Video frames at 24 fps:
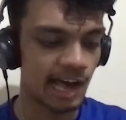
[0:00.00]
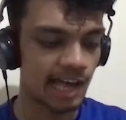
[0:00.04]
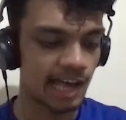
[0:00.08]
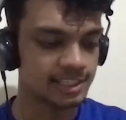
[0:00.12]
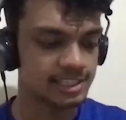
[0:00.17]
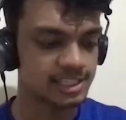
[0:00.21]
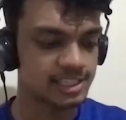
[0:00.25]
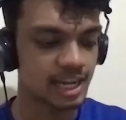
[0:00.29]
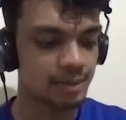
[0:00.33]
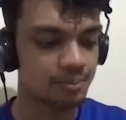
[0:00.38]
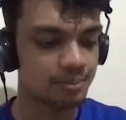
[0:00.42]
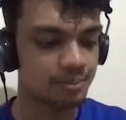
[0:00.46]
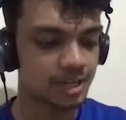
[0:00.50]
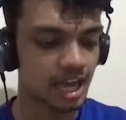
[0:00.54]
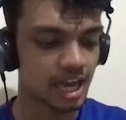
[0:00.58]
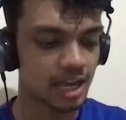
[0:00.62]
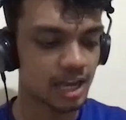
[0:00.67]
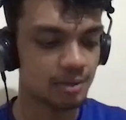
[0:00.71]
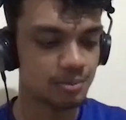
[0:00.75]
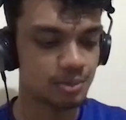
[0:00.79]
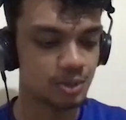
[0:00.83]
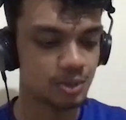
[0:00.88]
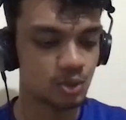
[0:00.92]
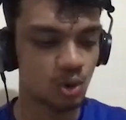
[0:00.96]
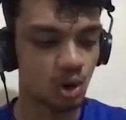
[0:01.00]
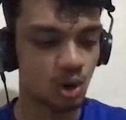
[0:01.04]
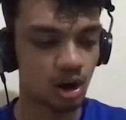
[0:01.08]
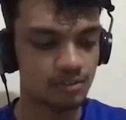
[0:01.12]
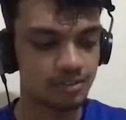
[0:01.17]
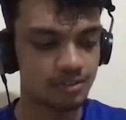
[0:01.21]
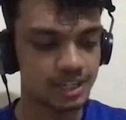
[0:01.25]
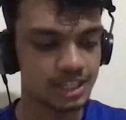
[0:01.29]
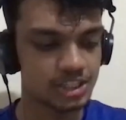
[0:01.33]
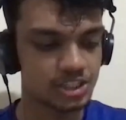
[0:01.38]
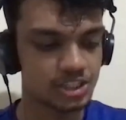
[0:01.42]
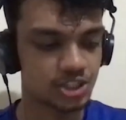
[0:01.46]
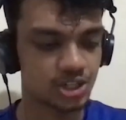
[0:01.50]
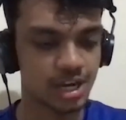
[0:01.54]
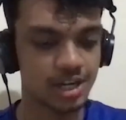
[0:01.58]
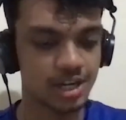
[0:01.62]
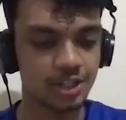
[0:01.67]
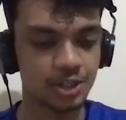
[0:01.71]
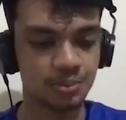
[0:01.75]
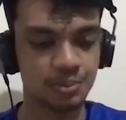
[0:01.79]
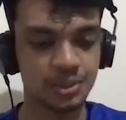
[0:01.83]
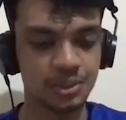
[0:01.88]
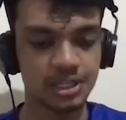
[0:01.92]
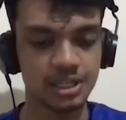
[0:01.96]
At the same time, you always try
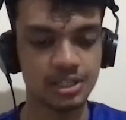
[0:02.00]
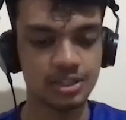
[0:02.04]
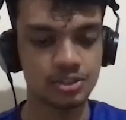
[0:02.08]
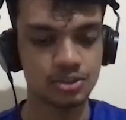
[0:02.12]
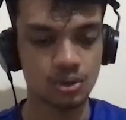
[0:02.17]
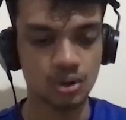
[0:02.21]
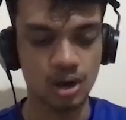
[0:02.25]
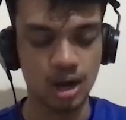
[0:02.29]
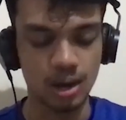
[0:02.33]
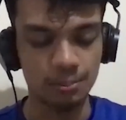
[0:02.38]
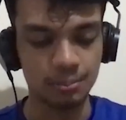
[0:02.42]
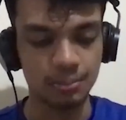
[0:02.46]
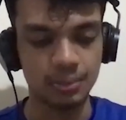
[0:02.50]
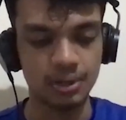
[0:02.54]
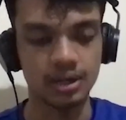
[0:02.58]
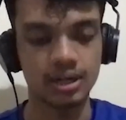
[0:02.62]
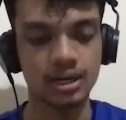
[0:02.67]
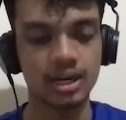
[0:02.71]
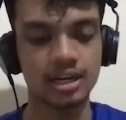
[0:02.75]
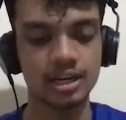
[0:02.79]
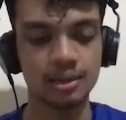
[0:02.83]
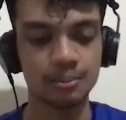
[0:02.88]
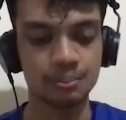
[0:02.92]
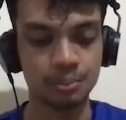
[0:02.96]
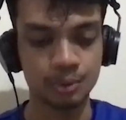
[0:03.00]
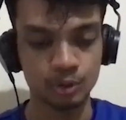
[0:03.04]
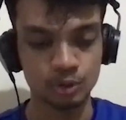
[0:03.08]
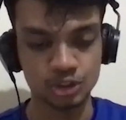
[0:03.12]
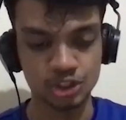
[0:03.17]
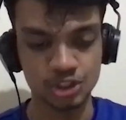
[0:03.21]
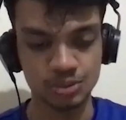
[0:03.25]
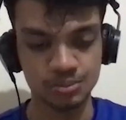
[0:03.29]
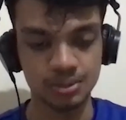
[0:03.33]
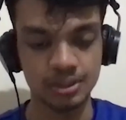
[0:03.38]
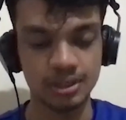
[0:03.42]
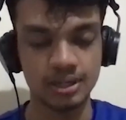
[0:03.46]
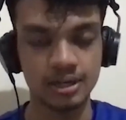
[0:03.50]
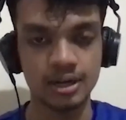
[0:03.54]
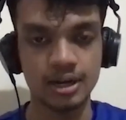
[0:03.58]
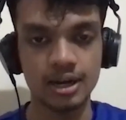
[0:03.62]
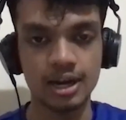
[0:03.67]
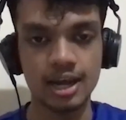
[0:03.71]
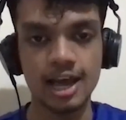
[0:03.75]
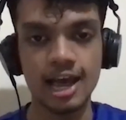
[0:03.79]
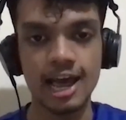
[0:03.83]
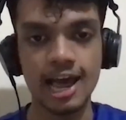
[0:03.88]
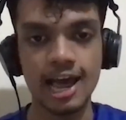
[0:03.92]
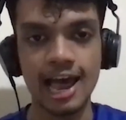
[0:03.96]
to be so humble and approachable.
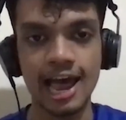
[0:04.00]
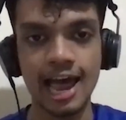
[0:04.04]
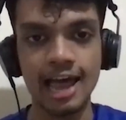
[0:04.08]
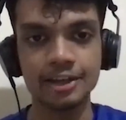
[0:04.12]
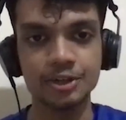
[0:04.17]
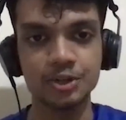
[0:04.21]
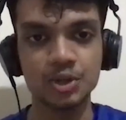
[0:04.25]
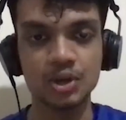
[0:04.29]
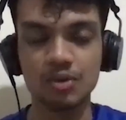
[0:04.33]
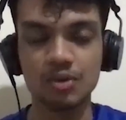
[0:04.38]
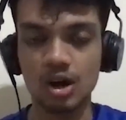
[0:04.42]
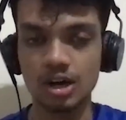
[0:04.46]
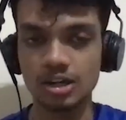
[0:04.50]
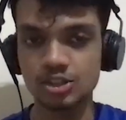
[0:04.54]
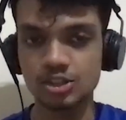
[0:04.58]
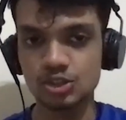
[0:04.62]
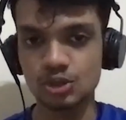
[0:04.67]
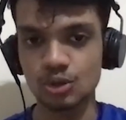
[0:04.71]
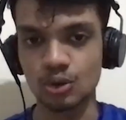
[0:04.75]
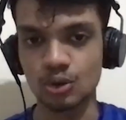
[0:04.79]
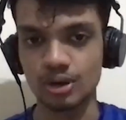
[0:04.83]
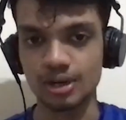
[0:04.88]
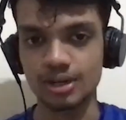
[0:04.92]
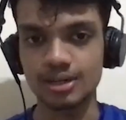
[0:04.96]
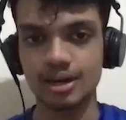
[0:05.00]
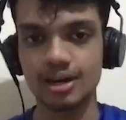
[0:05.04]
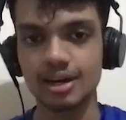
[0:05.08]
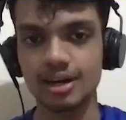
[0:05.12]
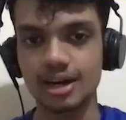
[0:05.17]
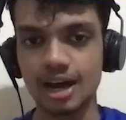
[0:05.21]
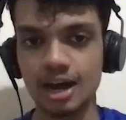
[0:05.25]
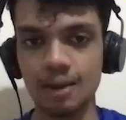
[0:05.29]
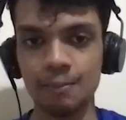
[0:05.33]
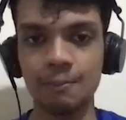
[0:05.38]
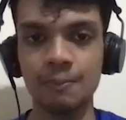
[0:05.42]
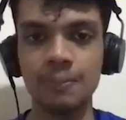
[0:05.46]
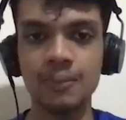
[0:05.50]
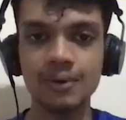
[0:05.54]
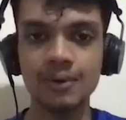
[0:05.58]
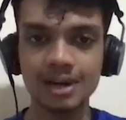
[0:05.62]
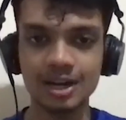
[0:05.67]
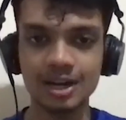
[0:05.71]
And you have also written a book